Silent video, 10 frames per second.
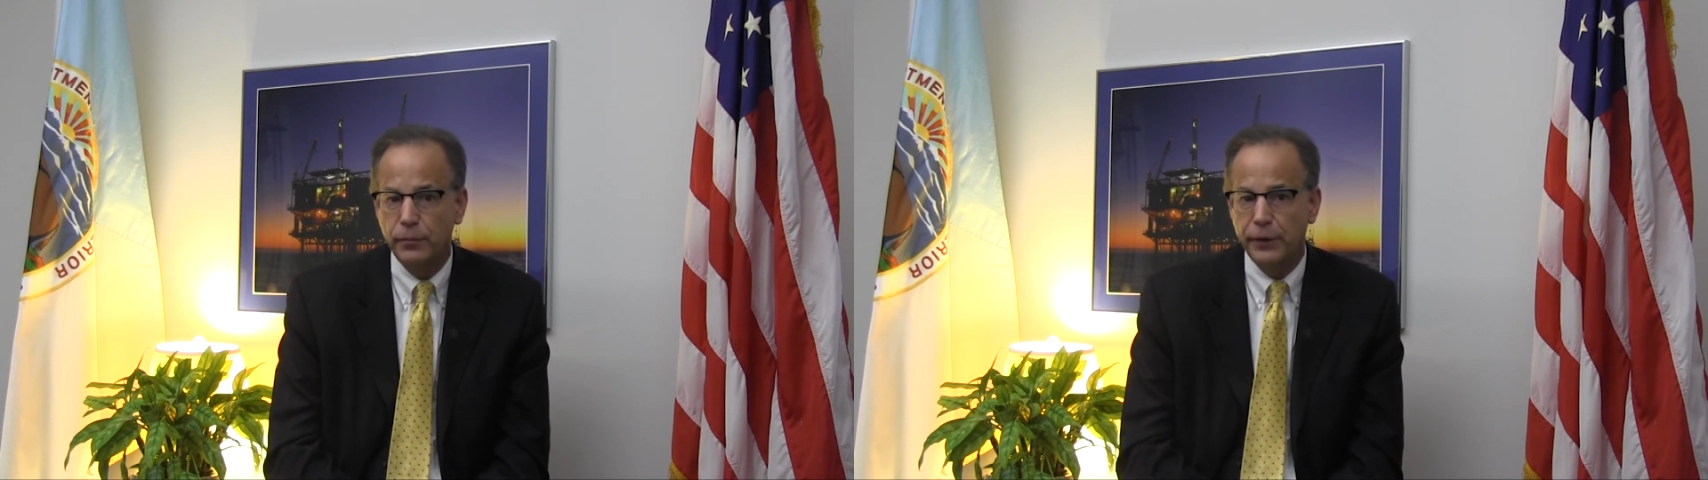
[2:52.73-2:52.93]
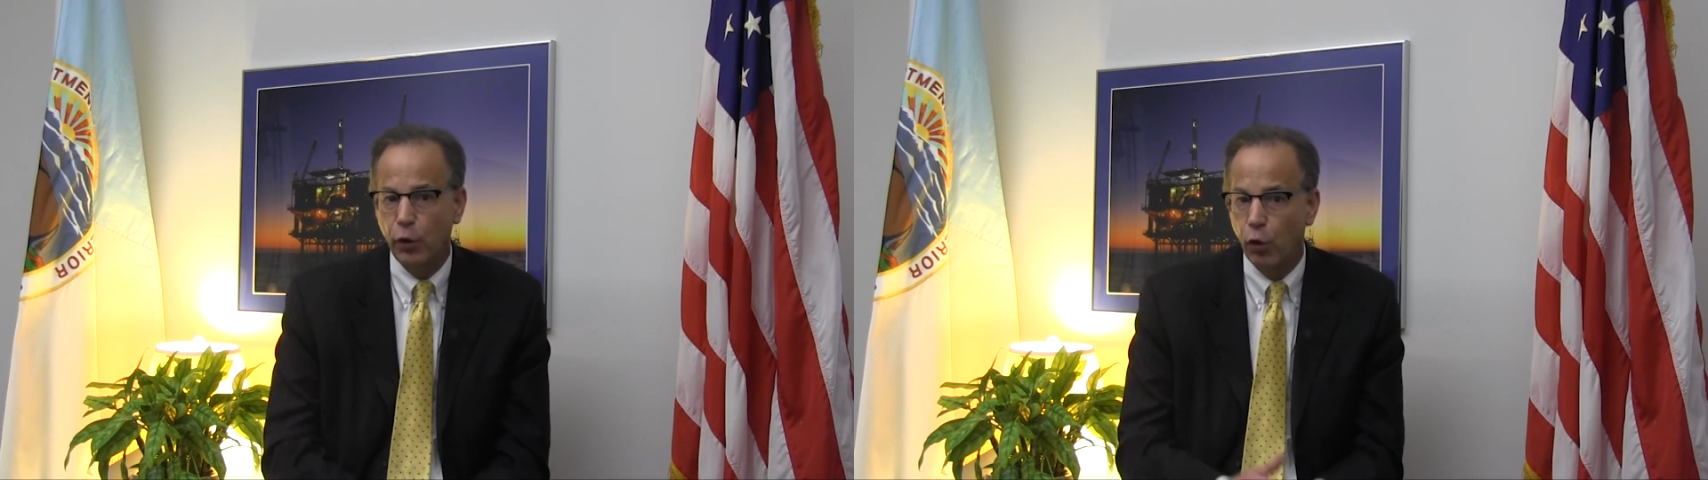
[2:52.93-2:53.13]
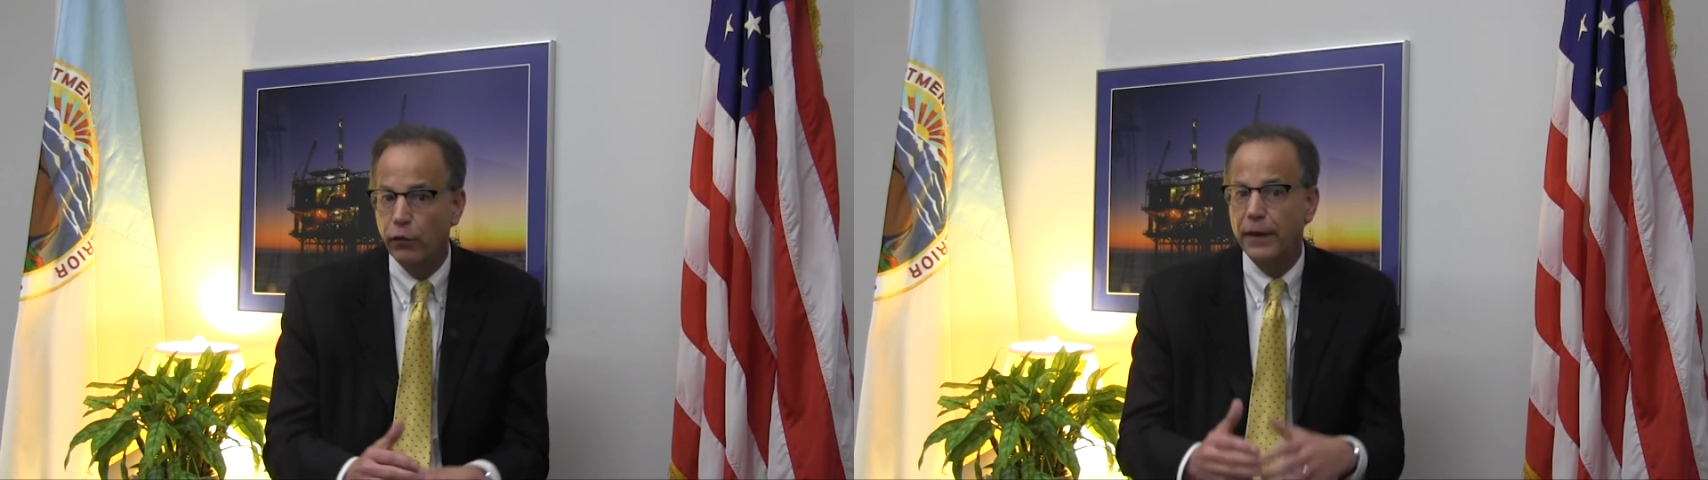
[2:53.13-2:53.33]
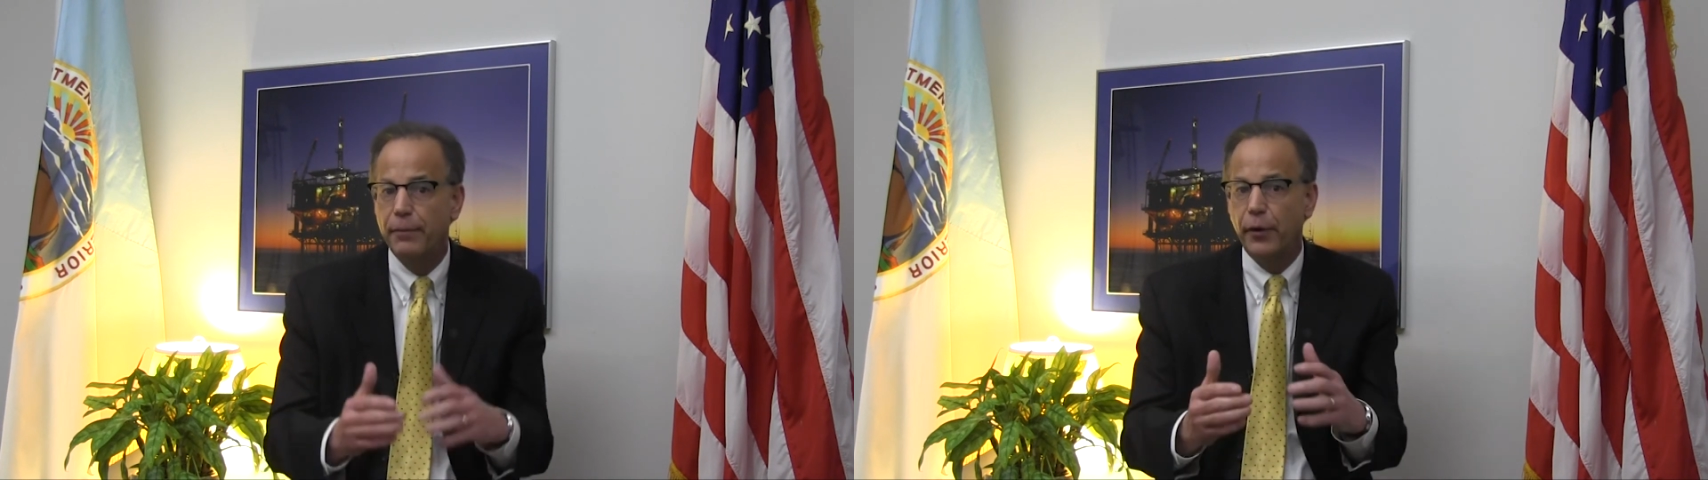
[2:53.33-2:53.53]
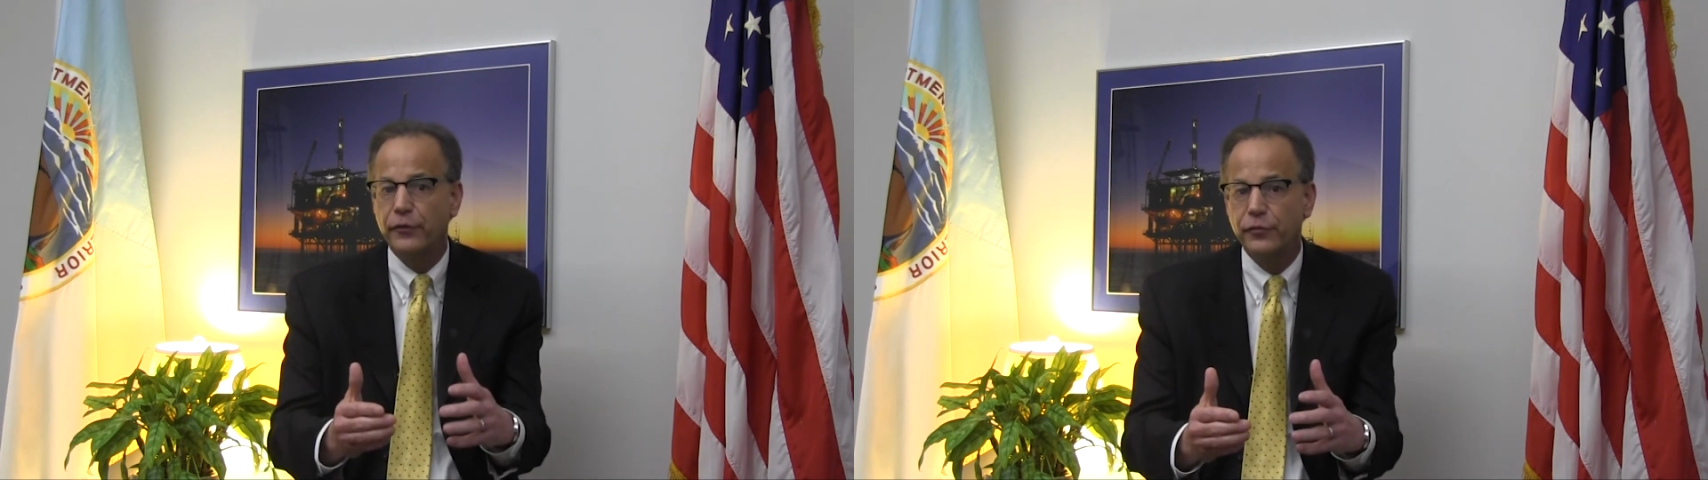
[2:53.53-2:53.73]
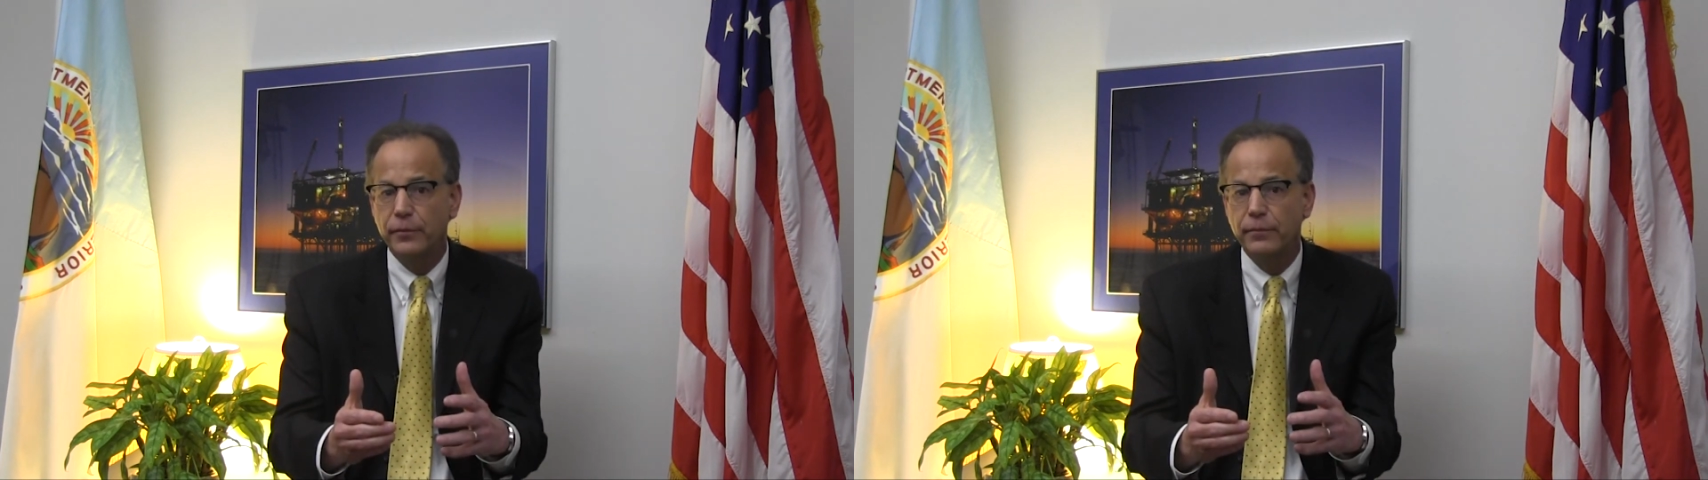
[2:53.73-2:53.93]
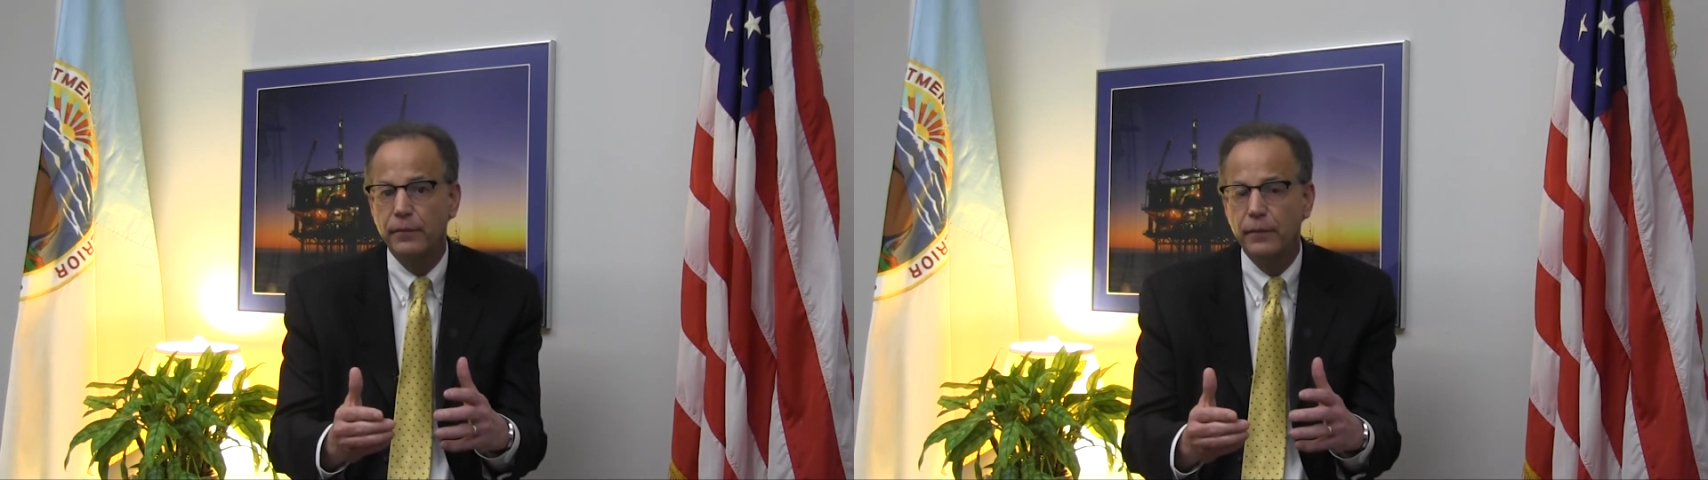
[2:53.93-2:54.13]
to be overly burdensome